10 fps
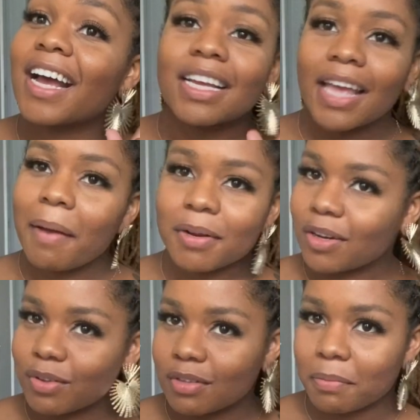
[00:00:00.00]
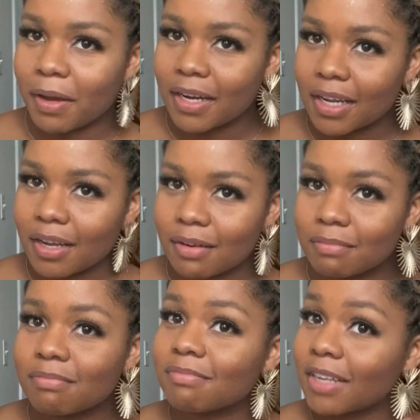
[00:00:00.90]
Gabby don't use the potty at
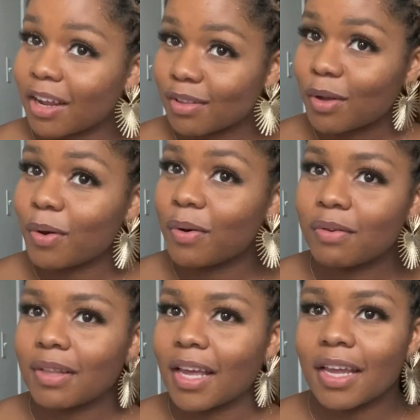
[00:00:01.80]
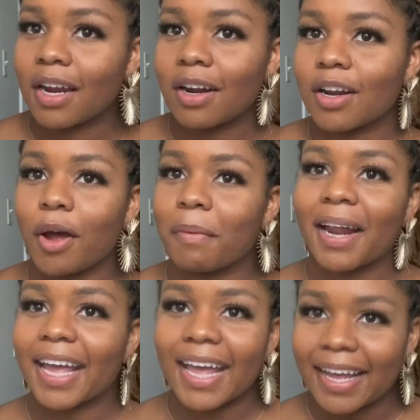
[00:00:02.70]
home. Now, school, they can get her to go, but
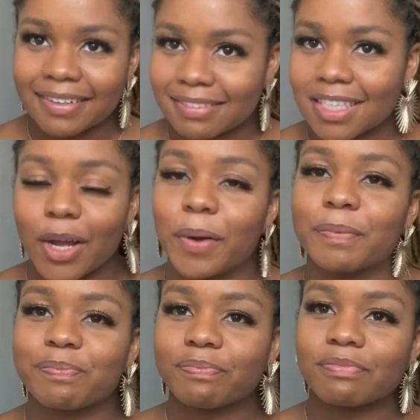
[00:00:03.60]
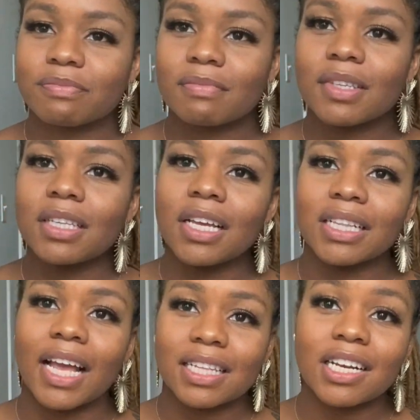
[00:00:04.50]
I can't. So
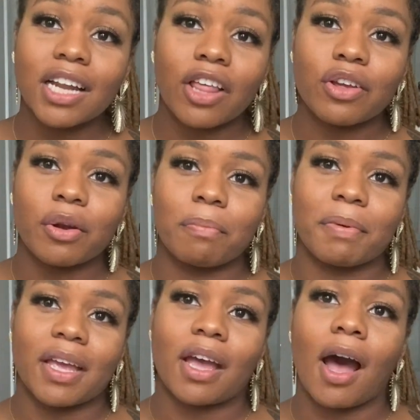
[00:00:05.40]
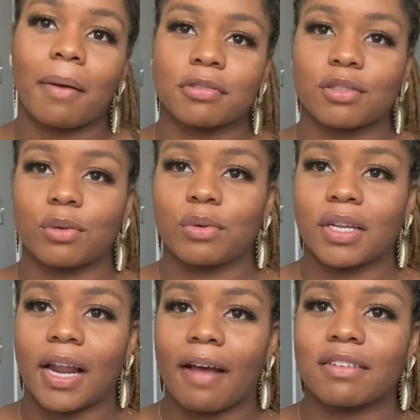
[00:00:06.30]
that's another big obstacle
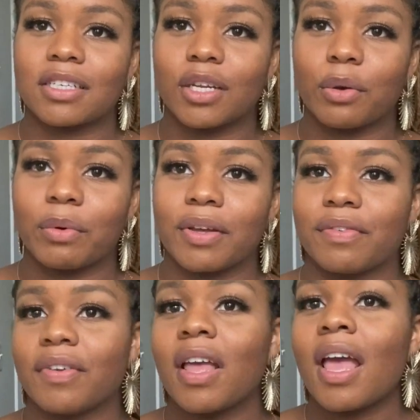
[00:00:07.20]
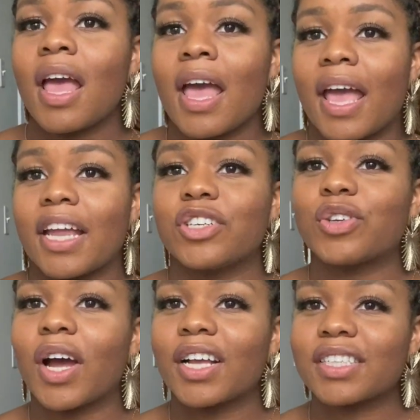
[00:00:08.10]
that I have to deal with in
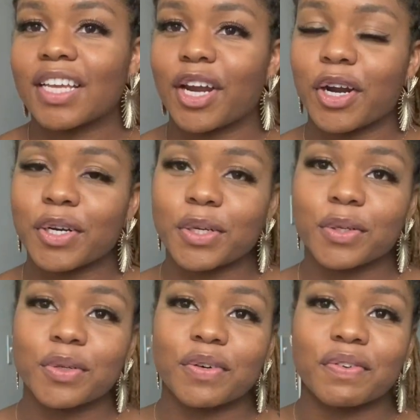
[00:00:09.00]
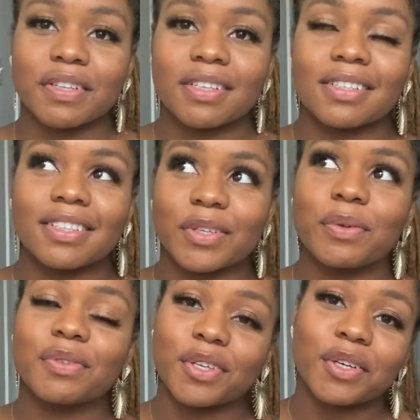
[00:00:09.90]
trying to get her to
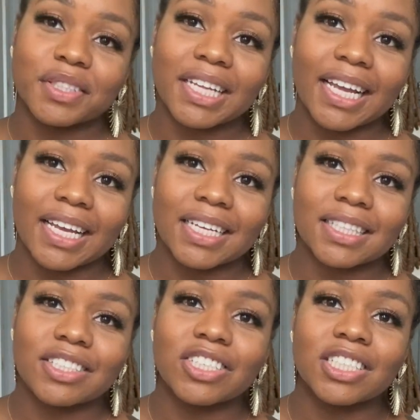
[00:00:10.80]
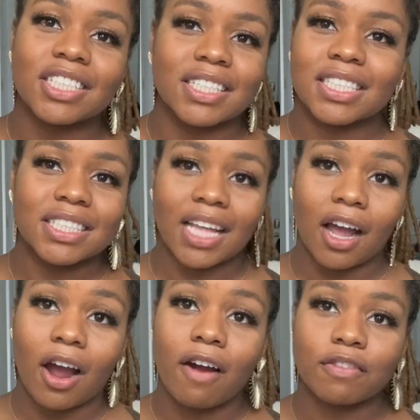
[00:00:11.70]
do certain things. She just is
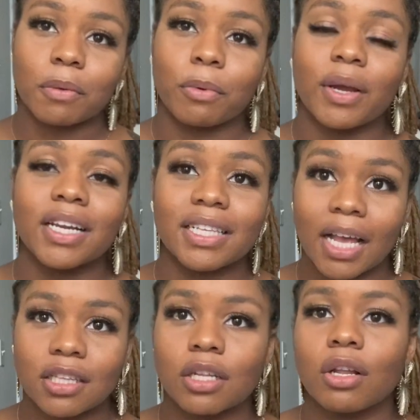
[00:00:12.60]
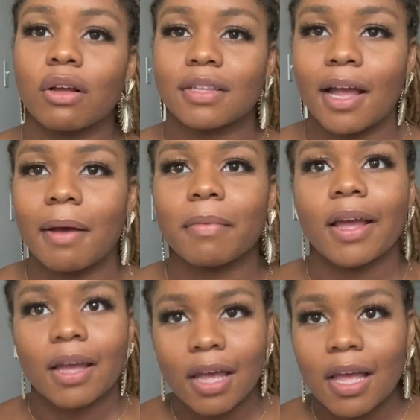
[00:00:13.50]
not comfortable, and it takes a long time. Like,